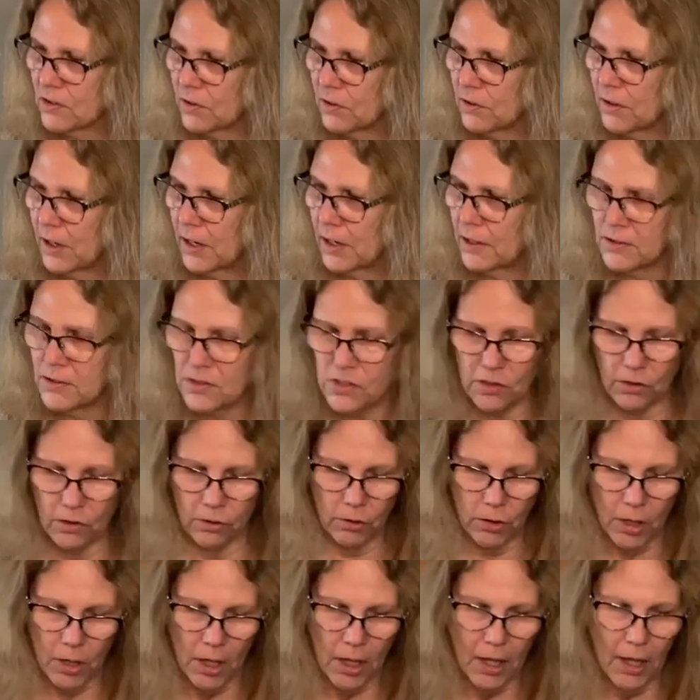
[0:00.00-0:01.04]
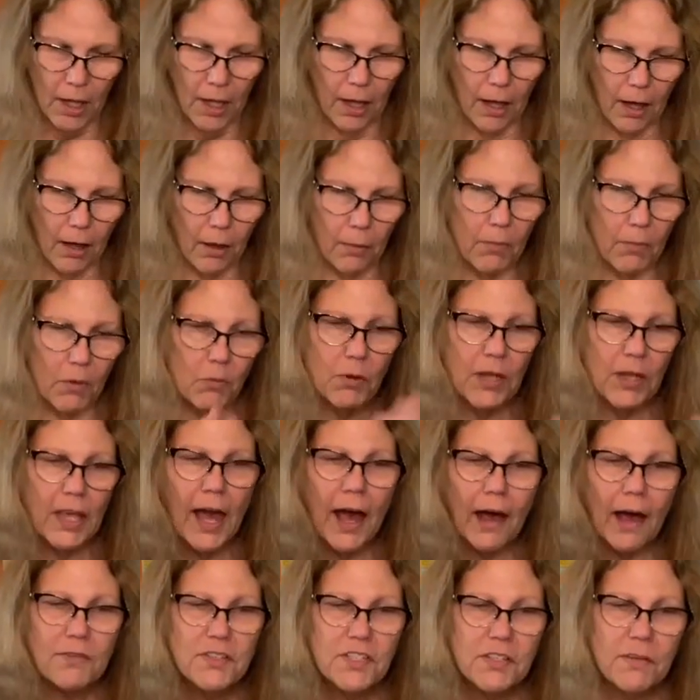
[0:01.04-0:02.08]
All right. So we
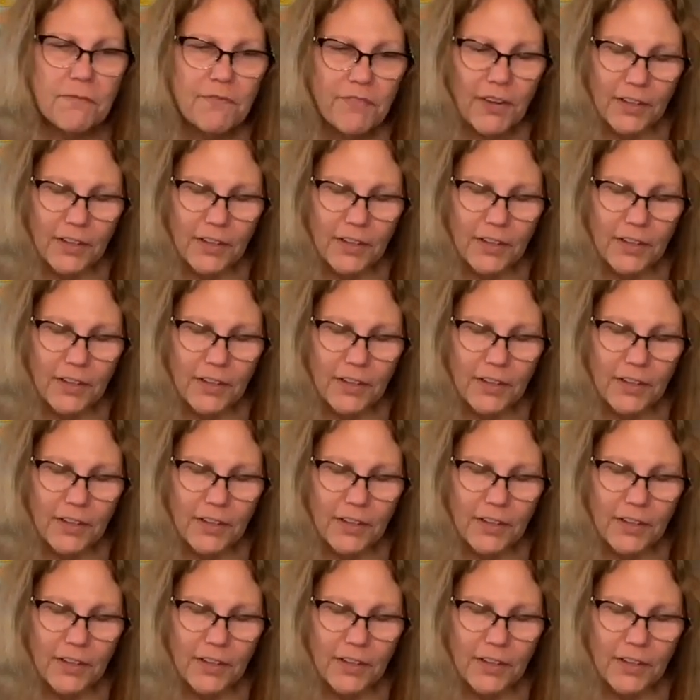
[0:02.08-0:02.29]
have some